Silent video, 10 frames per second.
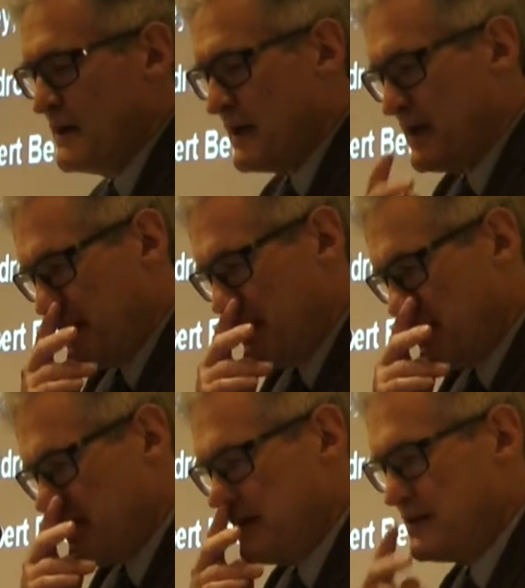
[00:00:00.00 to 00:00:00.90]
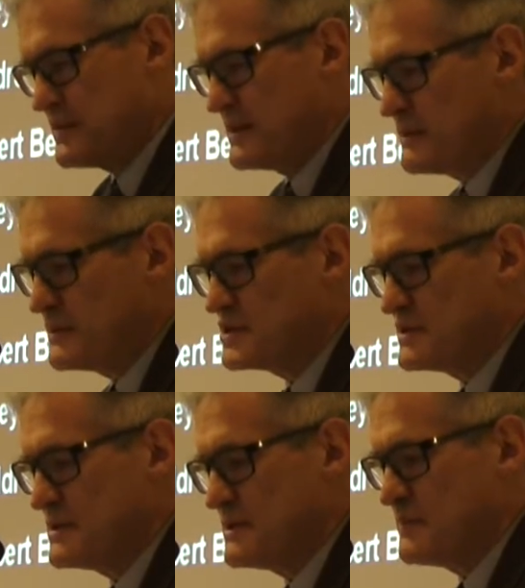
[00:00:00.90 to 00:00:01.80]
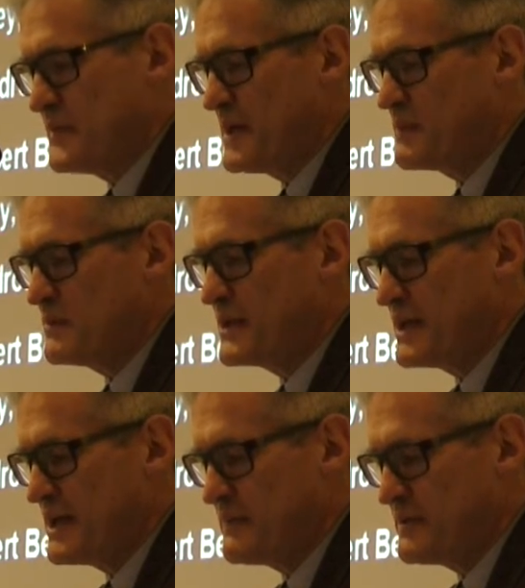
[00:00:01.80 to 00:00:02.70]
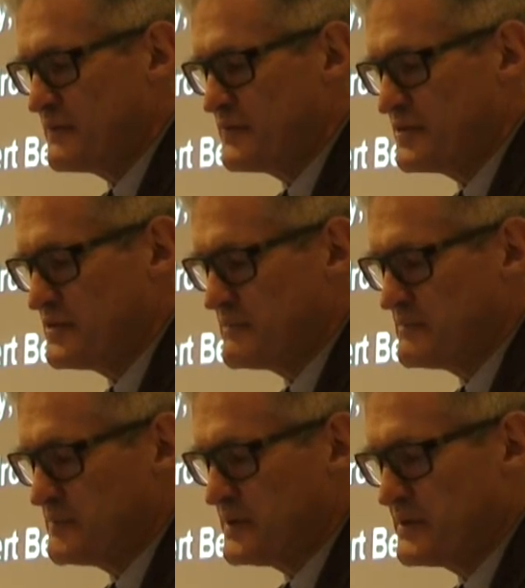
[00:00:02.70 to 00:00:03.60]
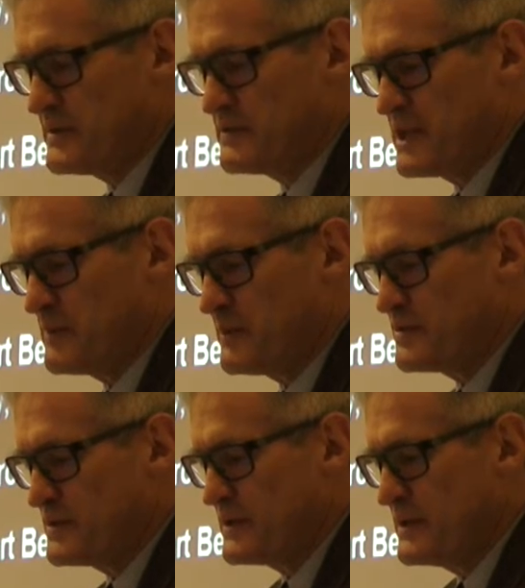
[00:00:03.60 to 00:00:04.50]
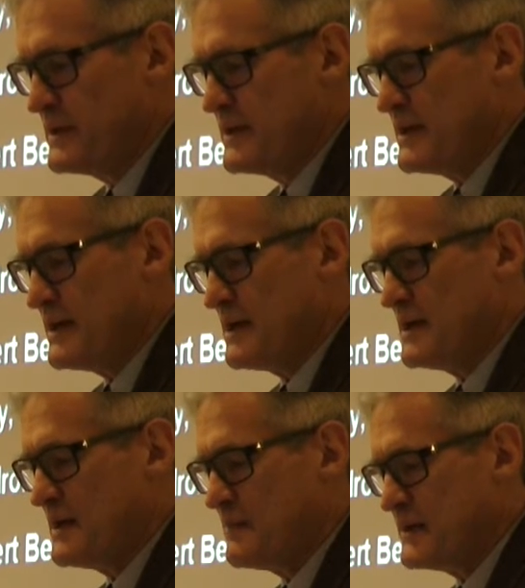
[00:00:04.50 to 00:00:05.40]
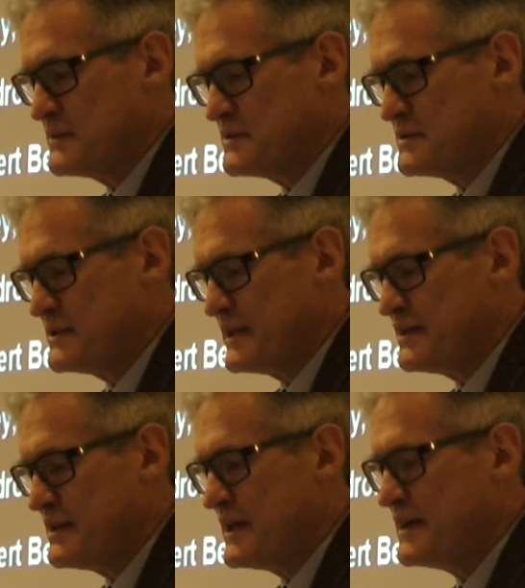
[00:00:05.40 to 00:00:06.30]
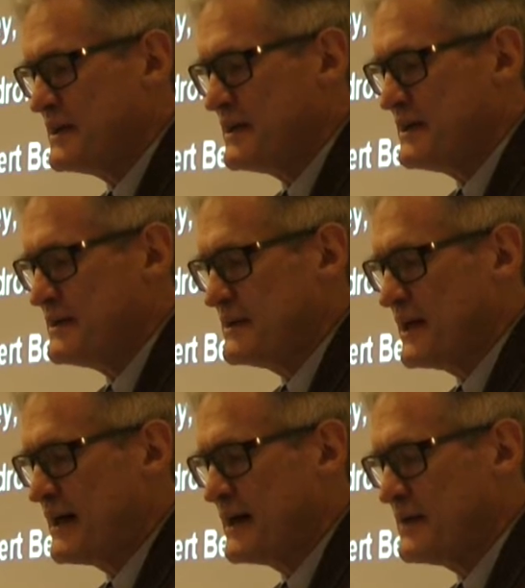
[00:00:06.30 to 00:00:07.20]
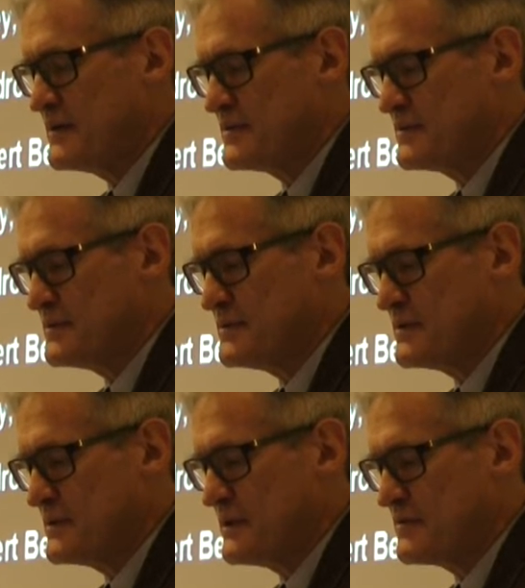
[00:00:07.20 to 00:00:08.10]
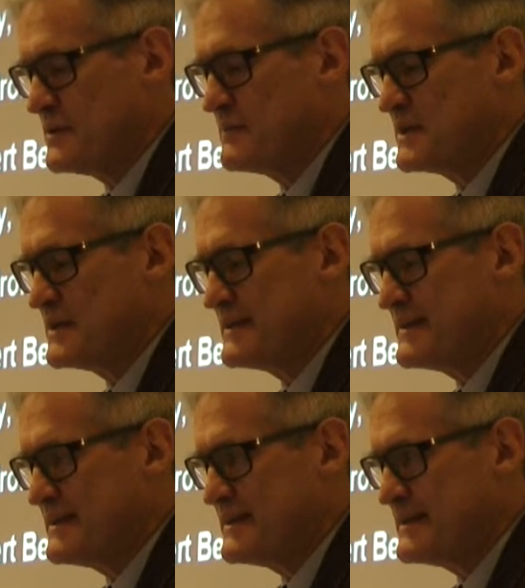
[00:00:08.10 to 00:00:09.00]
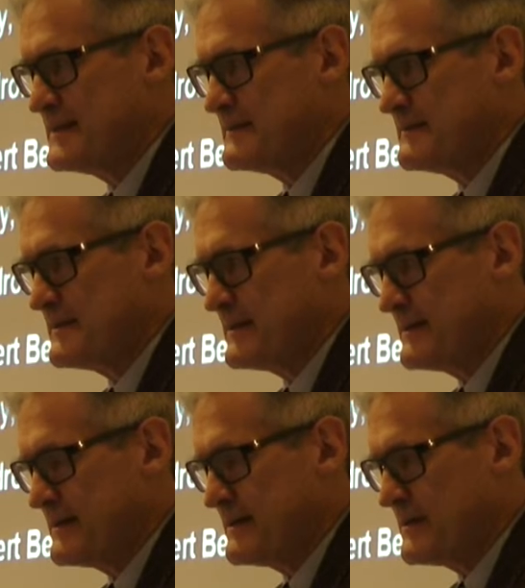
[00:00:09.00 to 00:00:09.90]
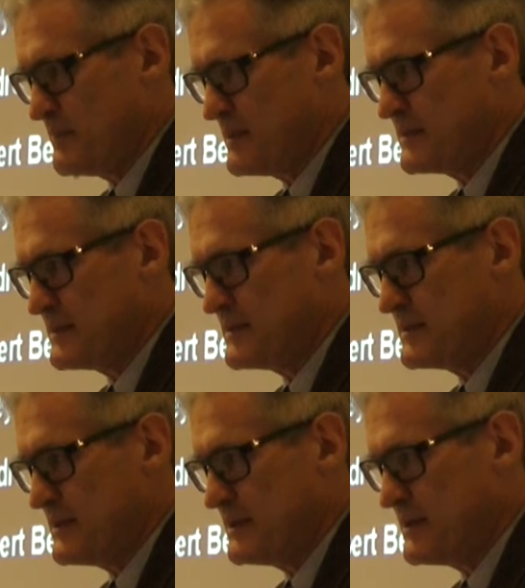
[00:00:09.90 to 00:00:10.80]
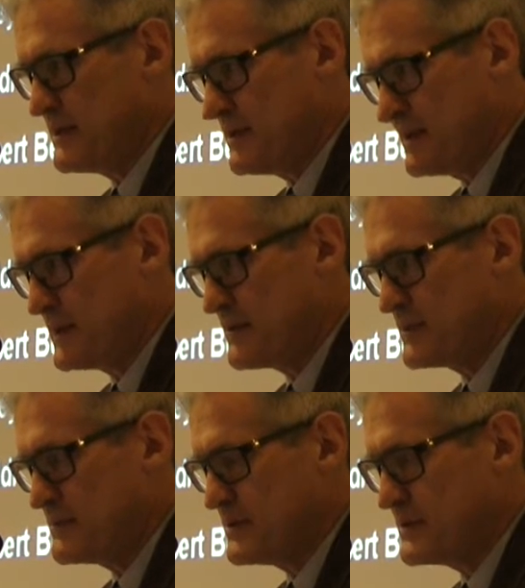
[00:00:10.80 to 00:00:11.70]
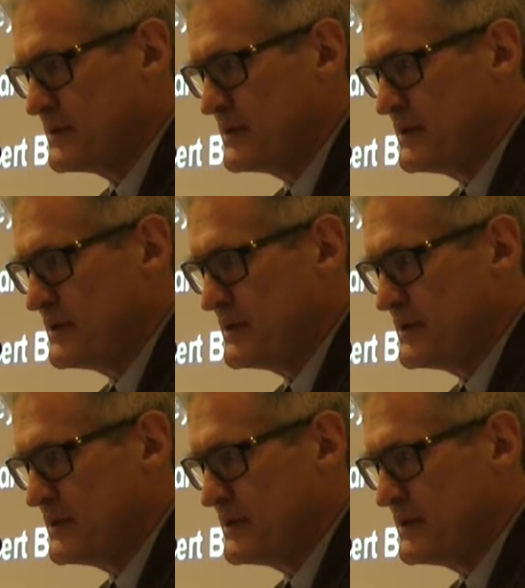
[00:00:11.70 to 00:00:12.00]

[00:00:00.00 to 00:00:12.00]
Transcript: Here's an original paper we came in the first period of time up till about 1989 or so. Sorry, about about 89 I think it was.